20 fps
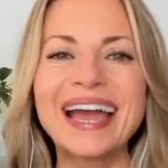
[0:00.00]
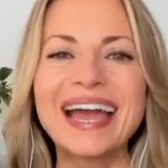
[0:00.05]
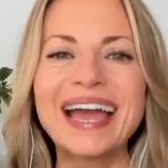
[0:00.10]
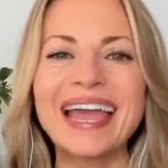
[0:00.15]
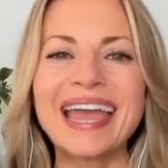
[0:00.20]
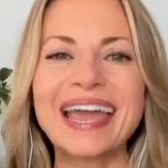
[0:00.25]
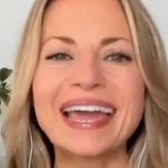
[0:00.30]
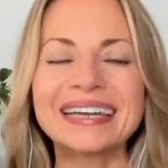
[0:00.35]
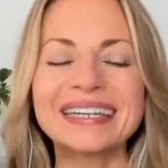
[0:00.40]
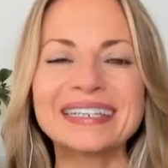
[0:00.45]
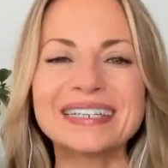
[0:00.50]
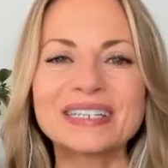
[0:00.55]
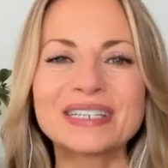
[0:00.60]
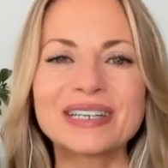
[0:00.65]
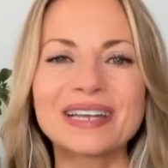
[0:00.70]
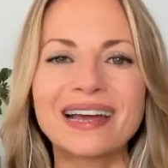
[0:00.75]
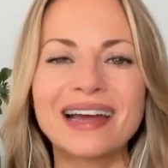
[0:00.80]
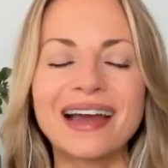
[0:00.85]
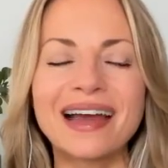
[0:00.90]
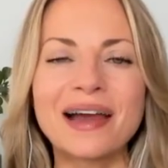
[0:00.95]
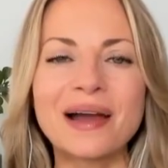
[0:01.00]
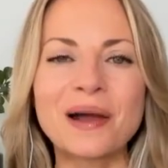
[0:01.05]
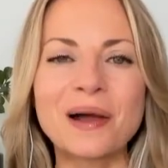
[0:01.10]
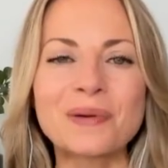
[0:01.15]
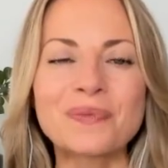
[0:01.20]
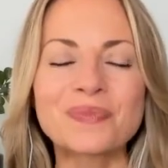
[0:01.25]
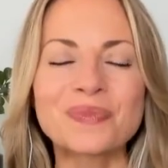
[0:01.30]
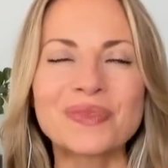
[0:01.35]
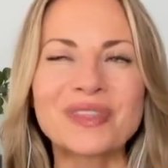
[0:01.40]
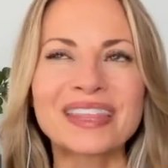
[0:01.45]
And
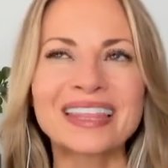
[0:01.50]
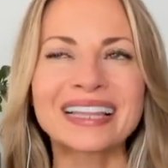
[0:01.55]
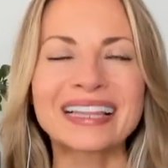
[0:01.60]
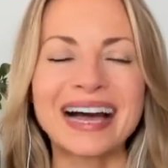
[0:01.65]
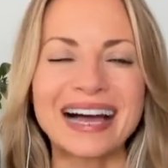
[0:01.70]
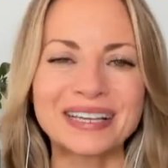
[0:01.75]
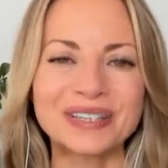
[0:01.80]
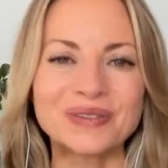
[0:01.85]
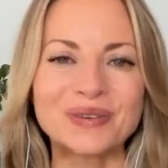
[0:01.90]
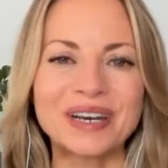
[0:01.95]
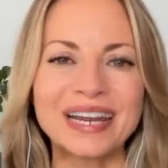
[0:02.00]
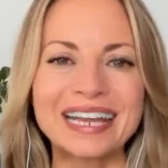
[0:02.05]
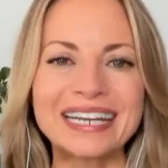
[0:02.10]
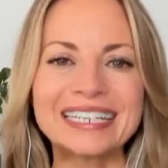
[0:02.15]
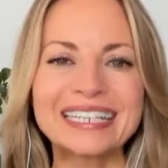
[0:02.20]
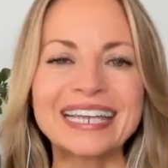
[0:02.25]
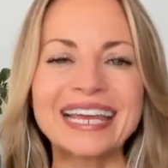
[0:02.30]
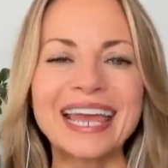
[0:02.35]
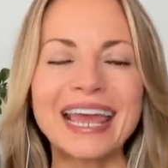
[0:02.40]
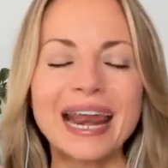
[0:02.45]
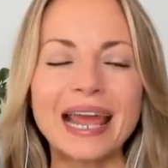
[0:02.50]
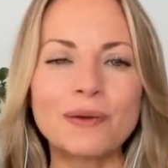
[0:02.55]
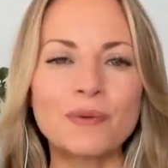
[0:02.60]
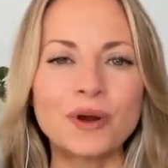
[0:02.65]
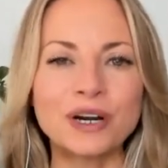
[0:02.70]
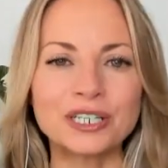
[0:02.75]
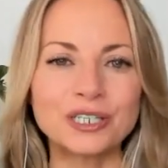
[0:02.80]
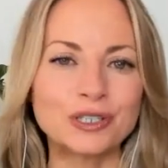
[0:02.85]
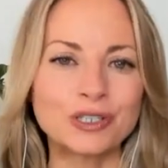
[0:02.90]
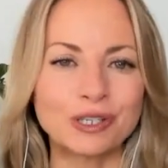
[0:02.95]
the last one I did, I
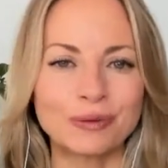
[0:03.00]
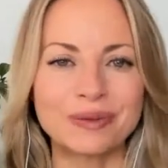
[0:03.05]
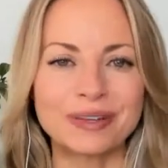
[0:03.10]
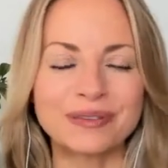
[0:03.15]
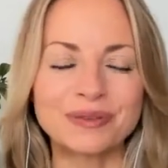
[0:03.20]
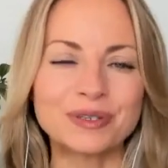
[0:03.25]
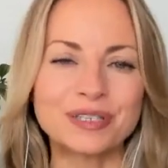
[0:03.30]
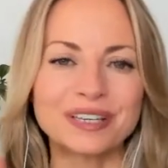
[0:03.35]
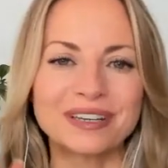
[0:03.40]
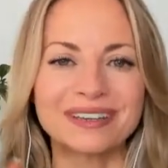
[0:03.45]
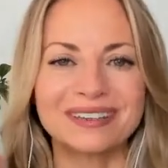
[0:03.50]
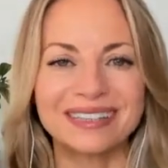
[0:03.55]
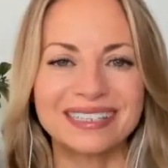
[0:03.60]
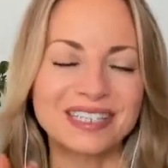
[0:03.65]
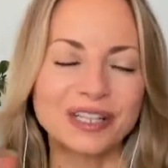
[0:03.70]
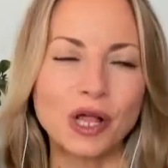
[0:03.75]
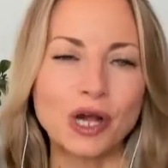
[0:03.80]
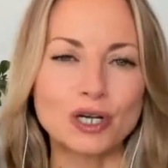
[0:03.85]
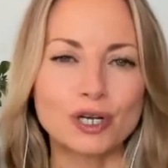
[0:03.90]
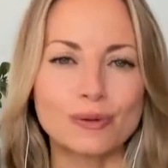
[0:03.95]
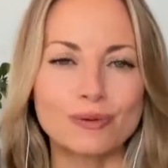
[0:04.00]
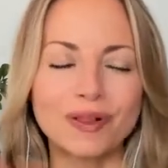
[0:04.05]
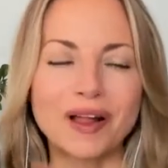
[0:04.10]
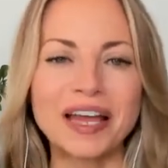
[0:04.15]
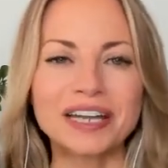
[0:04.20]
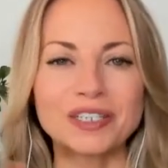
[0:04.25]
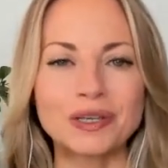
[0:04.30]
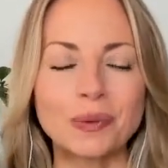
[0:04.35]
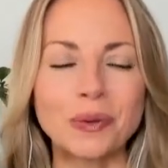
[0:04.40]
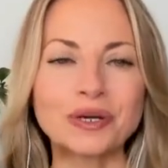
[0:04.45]
wanted to do it's a long-term
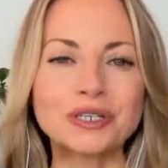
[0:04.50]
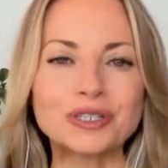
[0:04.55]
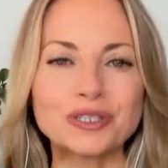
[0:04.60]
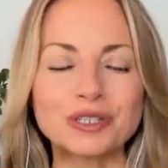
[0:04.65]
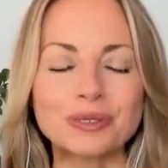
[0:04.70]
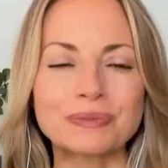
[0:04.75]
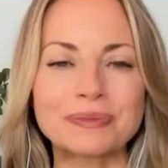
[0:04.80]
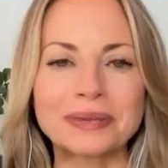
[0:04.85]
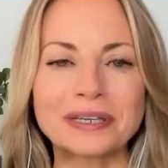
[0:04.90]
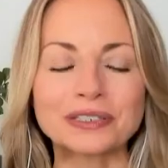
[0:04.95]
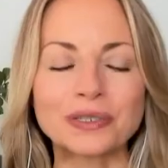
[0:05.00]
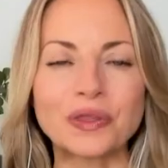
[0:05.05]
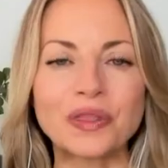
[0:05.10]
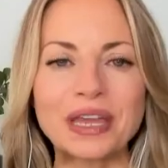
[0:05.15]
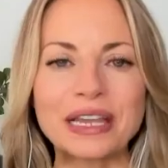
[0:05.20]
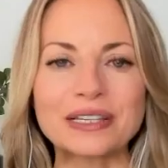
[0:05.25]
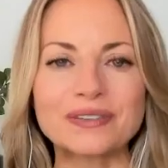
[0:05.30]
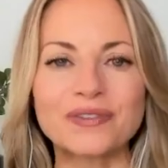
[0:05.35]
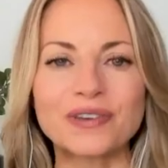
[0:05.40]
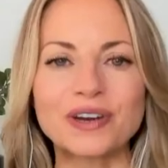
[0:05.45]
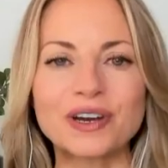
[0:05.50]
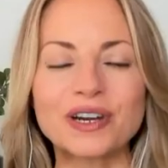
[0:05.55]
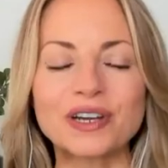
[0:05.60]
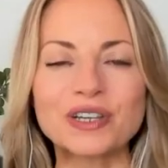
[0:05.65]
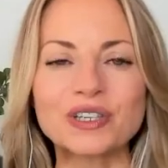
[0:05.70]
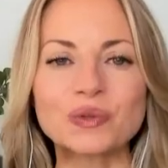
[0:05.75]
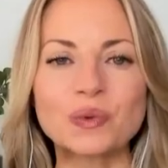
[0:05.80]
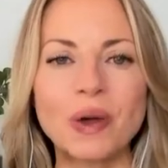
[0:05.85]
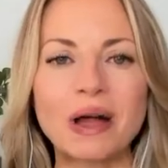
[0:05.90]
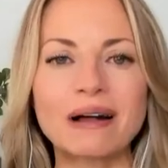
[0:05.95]
client, so I wanted to do some special things for her
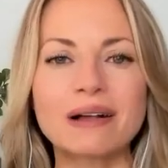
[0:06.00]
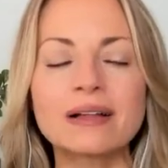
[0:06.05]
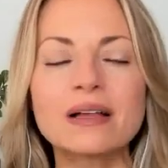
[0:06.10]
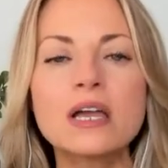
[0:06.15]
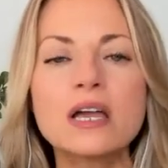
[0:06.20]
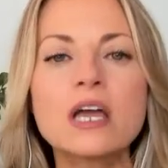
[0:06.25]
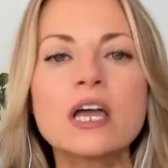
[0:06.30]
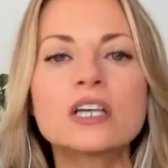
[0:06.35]
as well.